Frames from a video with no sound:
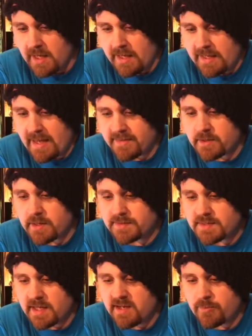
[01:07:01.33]
Yeah, there, it's
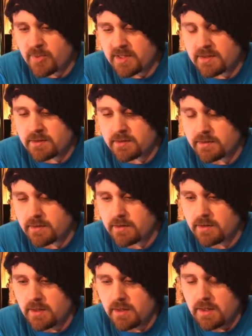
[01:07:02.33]
kind of been,
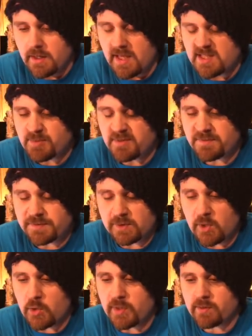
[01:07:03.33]
it's been
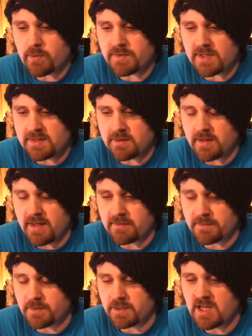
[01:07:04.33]
floating around the internet
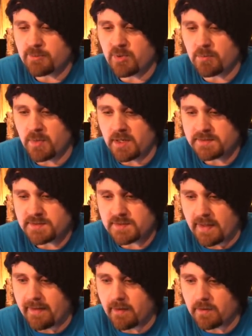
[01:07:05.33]
for a couple months
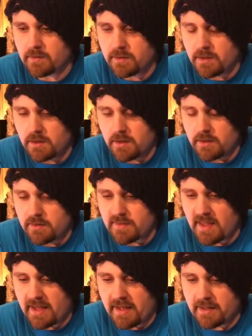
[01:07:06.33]
now
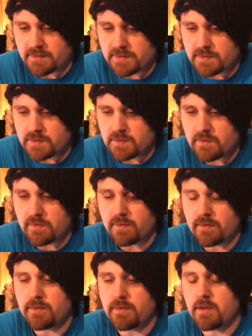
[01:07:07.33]
that
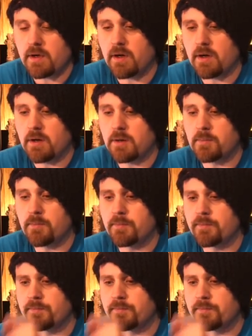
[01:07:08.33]
um,